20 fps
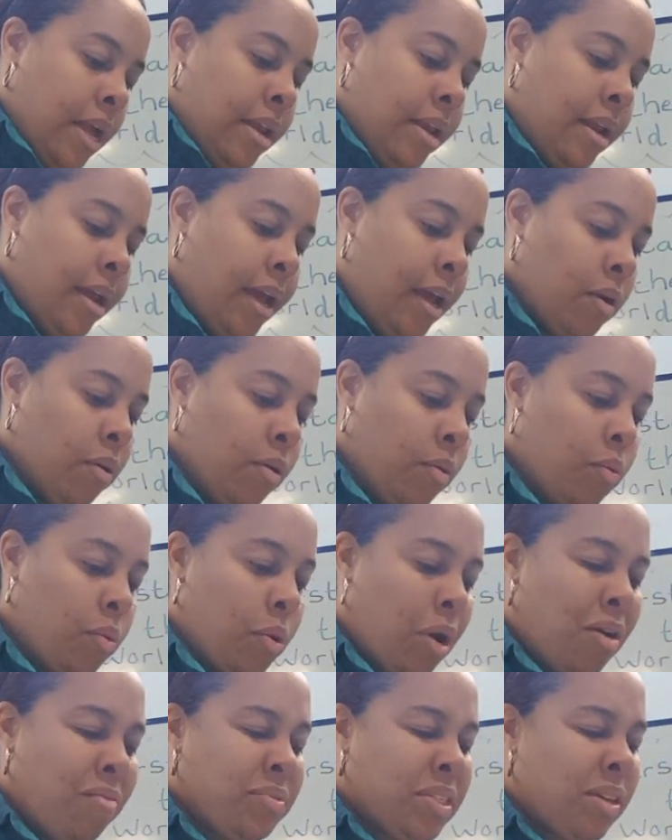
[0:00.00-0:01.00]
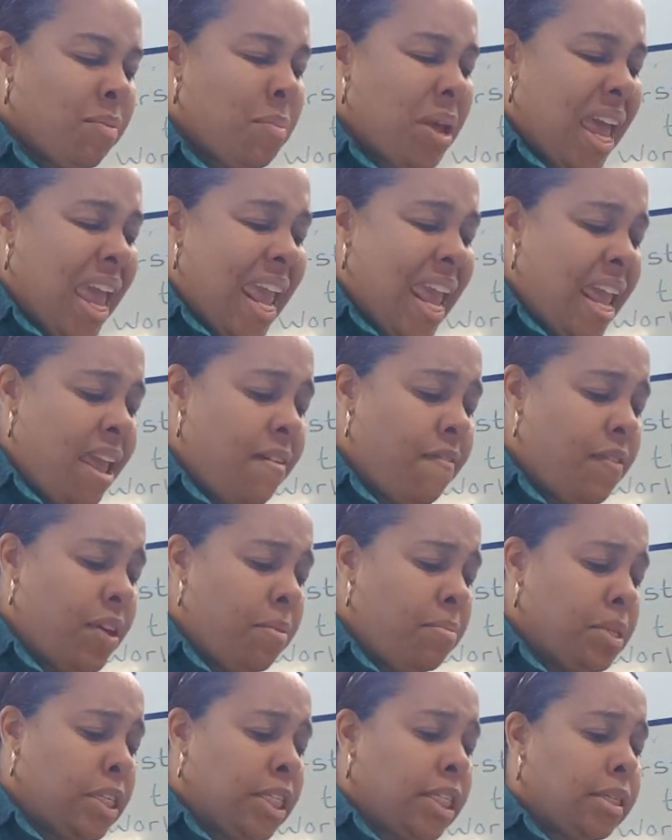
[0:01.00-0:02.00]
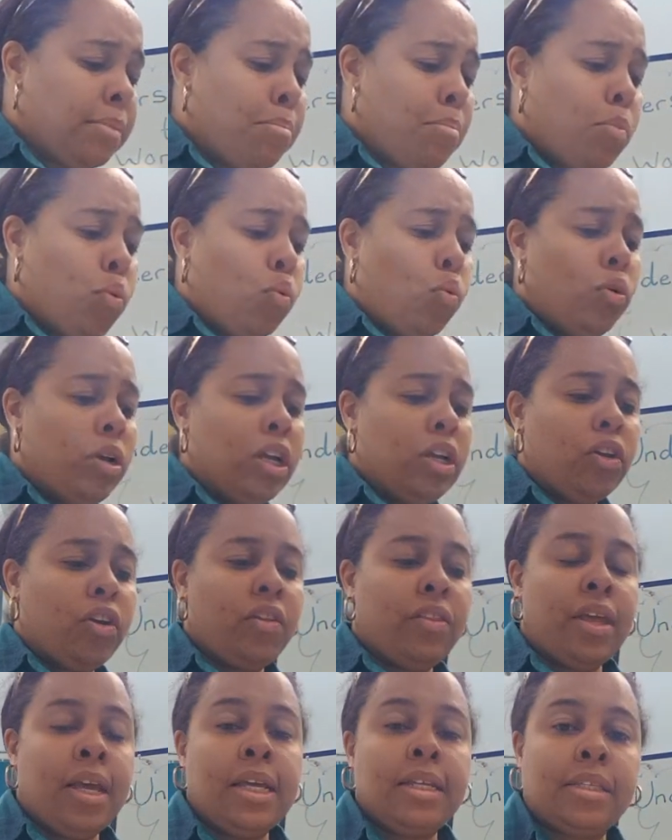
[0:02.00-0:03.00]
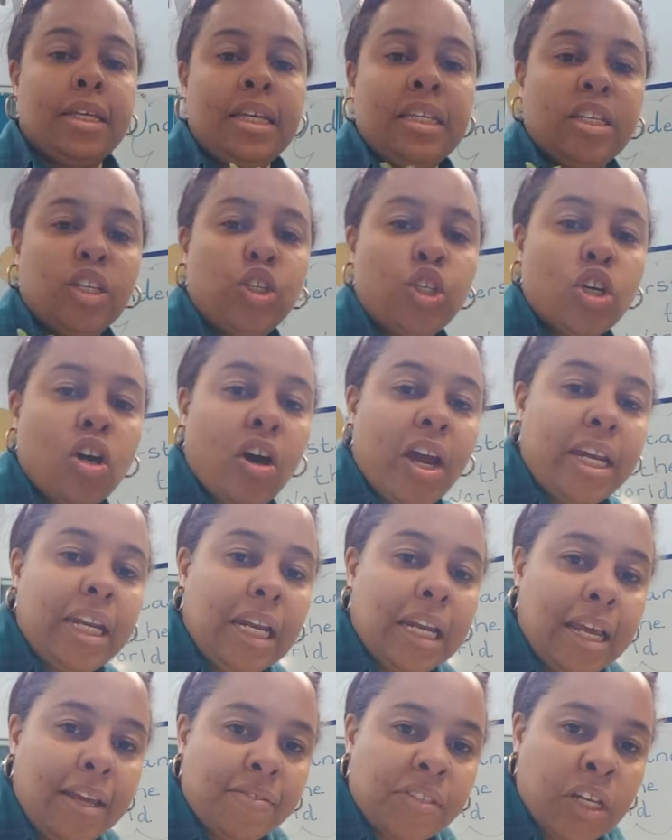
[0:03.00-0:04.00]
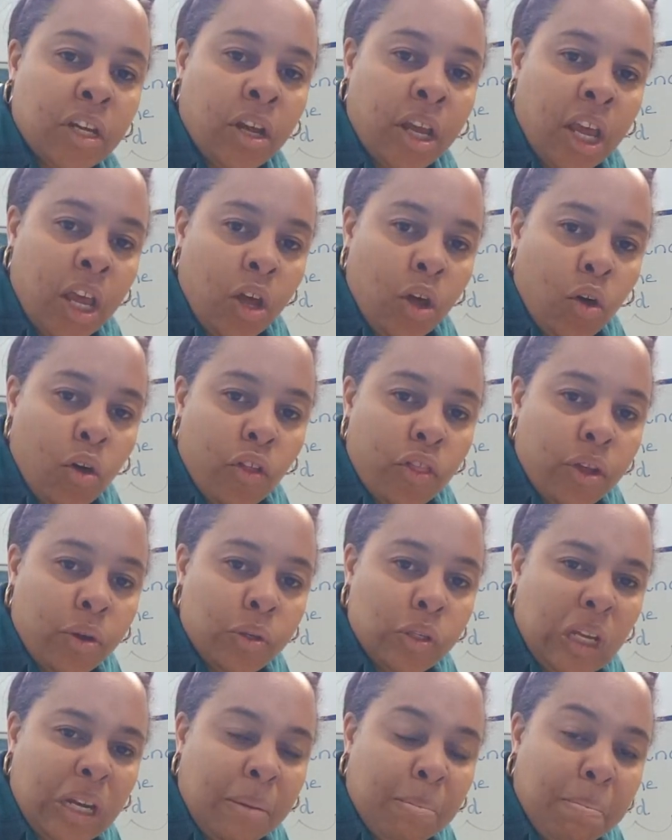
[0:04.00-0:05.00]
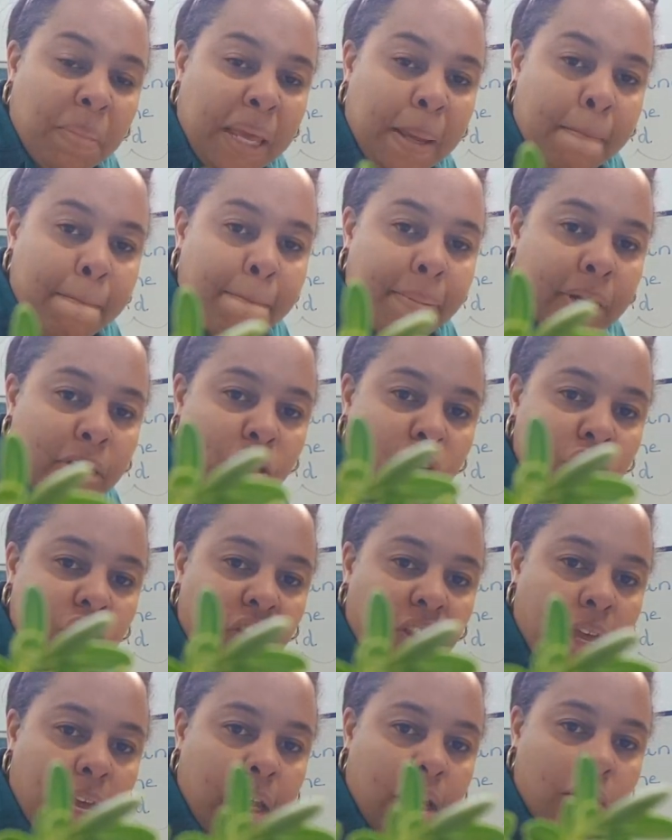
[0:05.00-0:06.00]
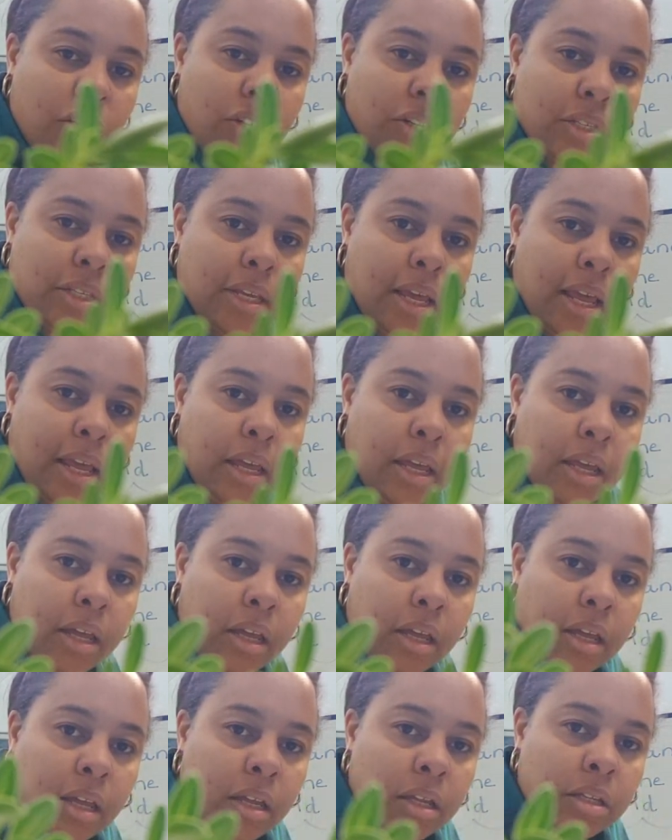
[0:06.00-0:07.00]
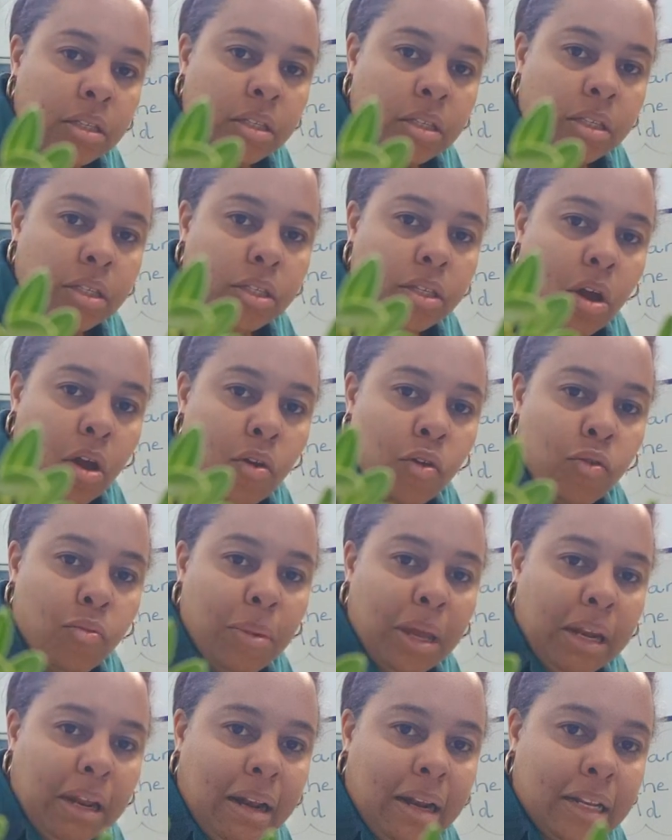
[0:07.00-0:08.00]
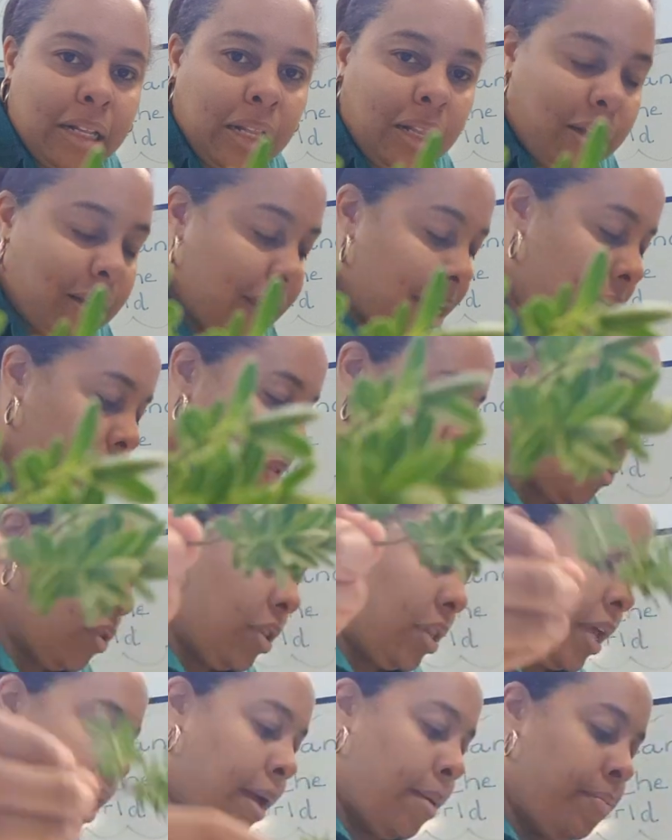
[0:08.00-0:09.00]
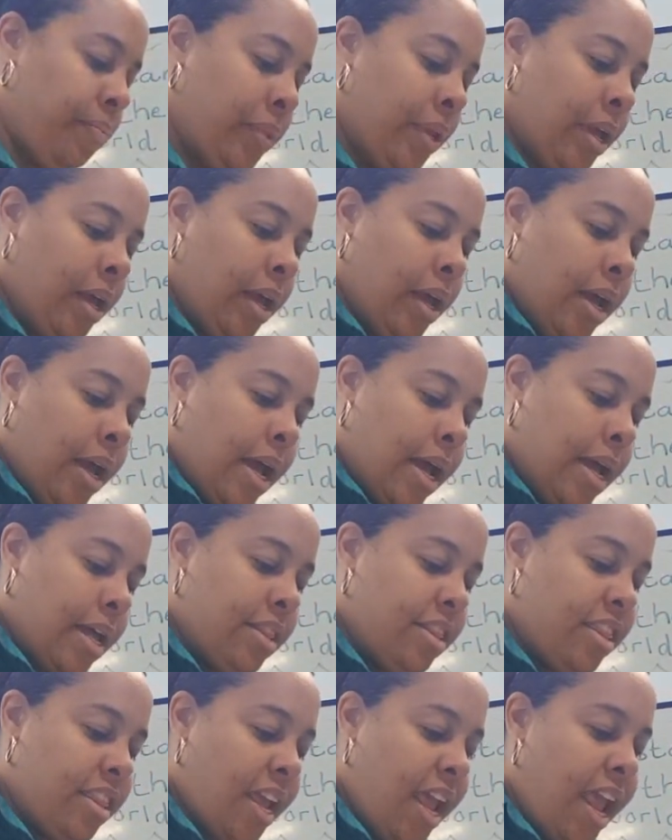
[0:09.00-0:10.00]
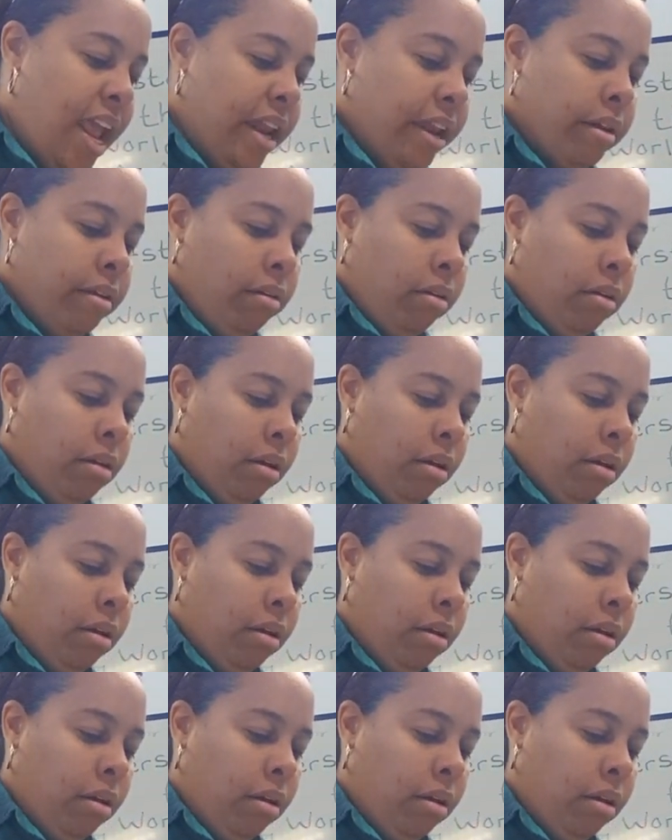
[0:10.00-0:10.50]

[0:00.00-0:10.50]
Now, and some even smaller. Look at these. These are tiny leaves, and I got those on a big bunch there. Can you see? So many little leaves on there. And then